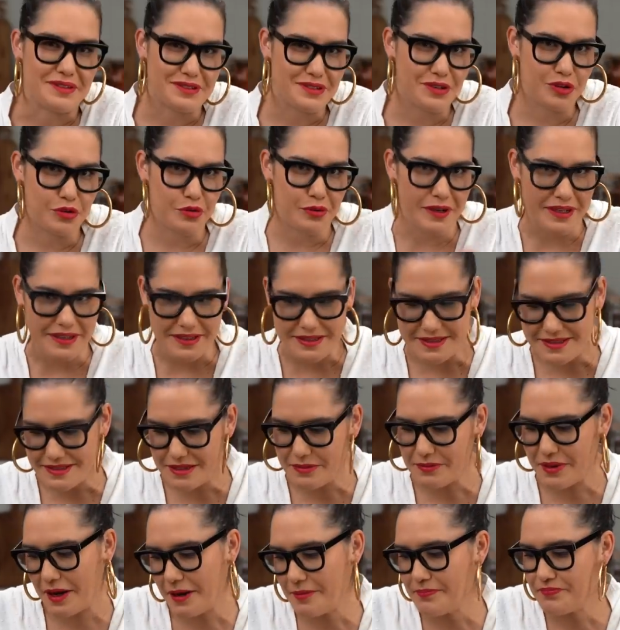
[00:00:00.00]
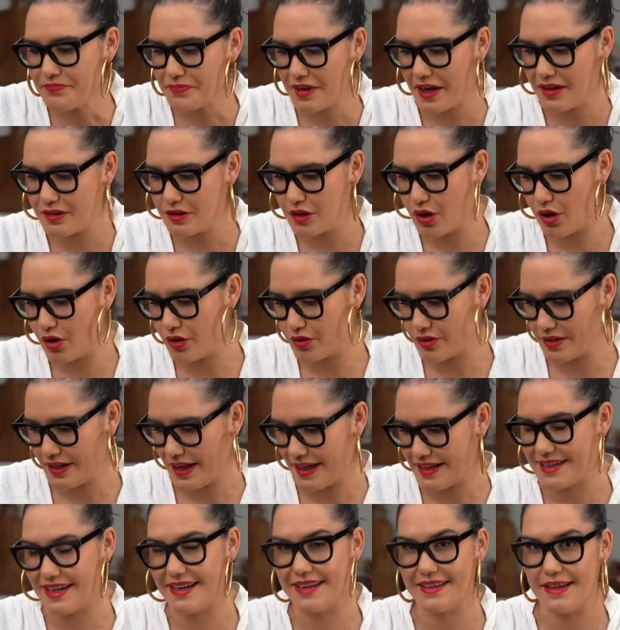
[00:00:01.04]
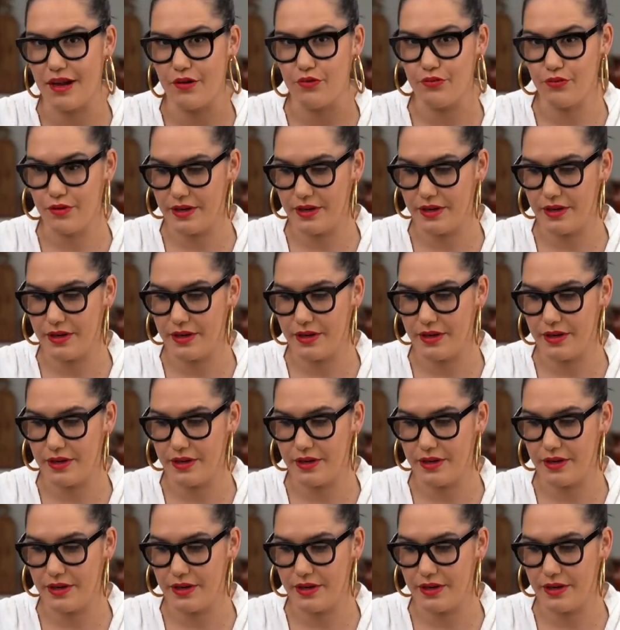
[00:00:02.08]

this quick simmer along and getting that